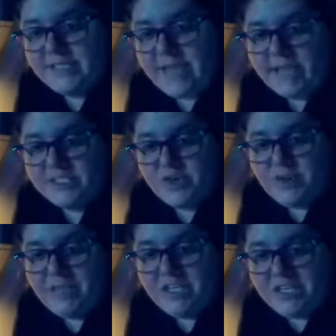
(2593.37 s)
Ice
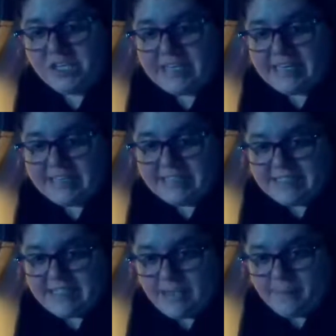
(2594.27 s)
cream and
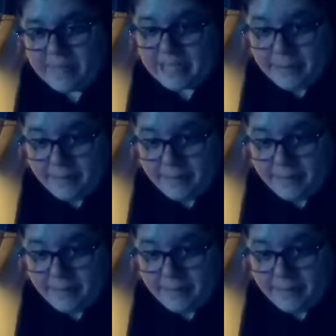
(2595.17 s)
cookies, yummy.